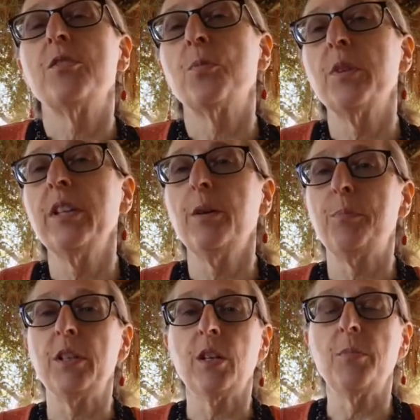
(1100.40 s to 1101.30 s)
really
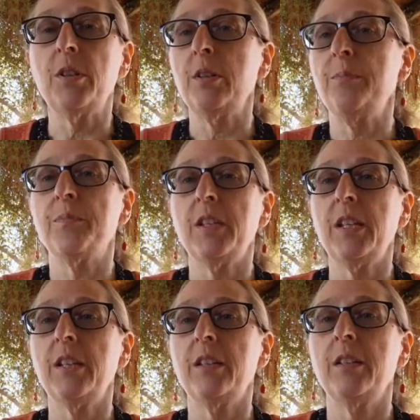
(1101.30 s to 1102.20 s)
applicable
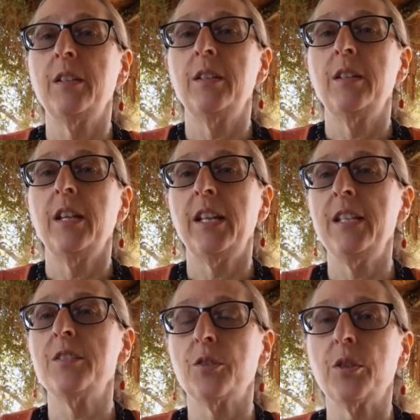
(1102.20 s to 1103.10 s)
in any
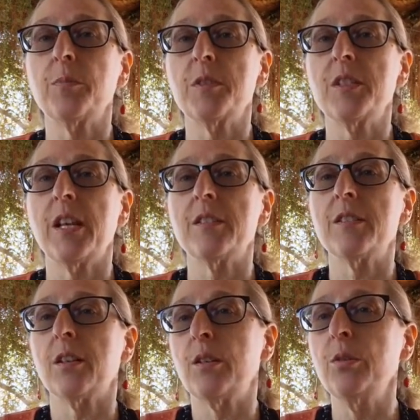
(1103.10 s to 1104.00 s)
circumstance,
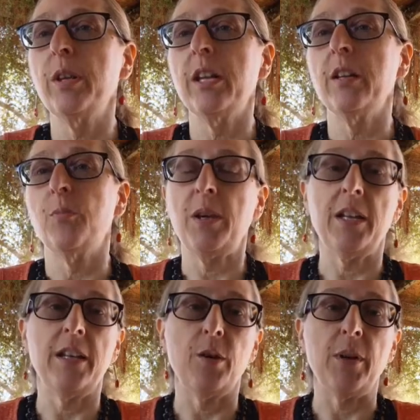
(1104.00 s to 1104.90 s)
including a
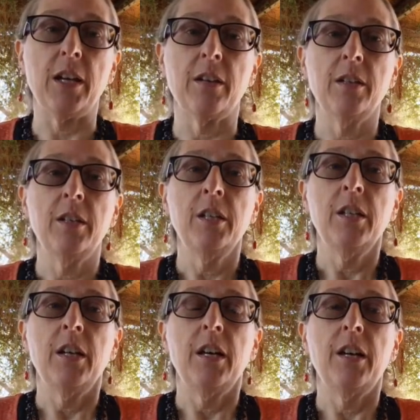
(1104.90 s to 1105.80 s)
pandemic.
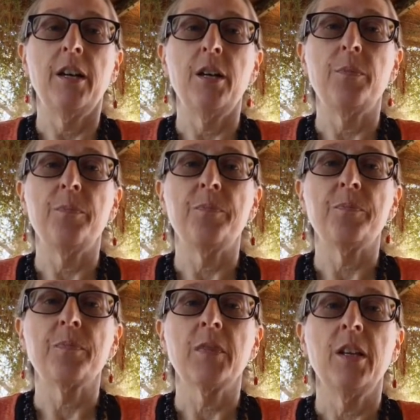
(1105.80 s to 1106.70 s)
I'm
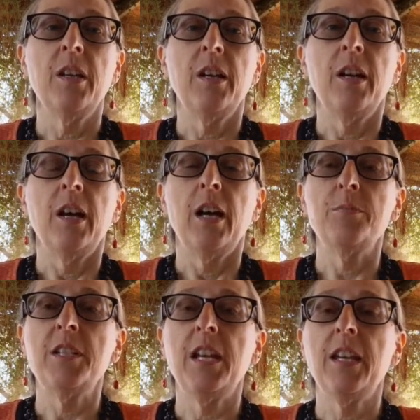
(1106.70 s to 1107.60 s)

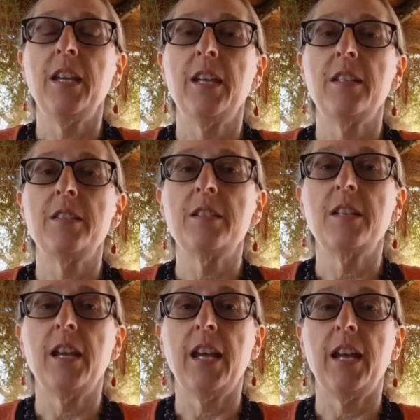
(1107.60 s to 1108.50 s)
taking in
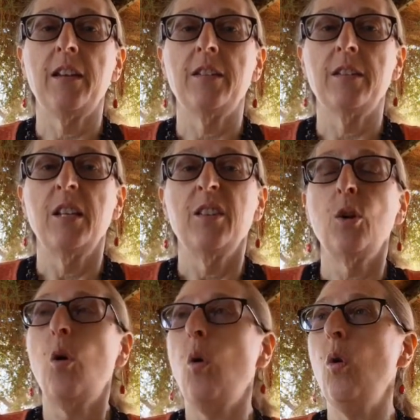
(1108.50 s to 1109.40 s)
today the
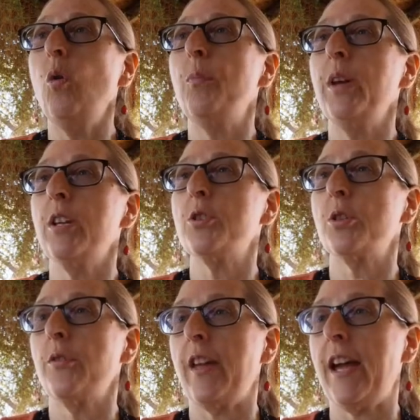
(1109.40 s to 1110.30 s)
whole
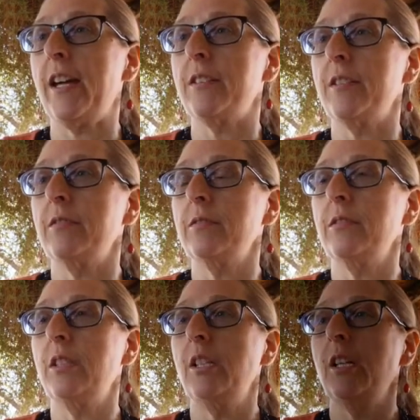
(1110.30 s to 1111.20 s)
picture that
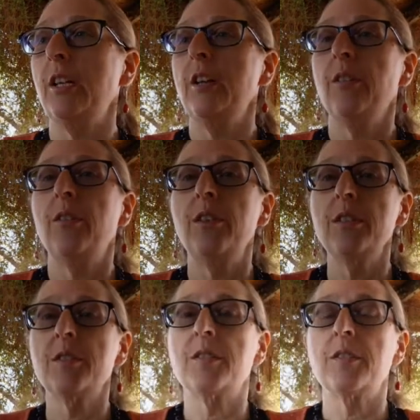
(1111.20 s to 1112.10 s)

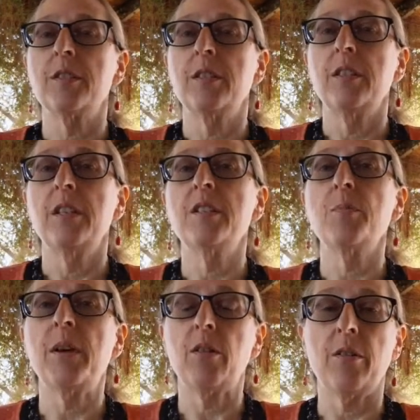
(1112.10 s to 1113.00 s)
this is a
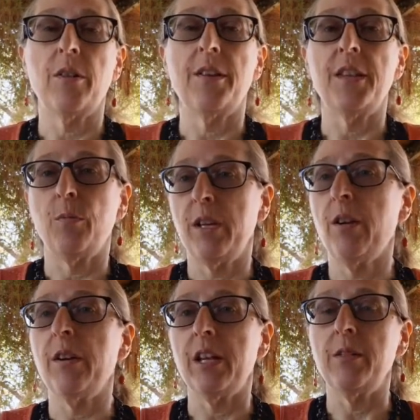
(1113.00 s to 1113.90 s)
marathon that we
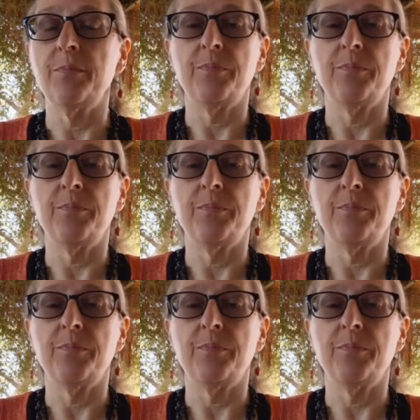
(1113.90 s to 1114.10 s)
are in.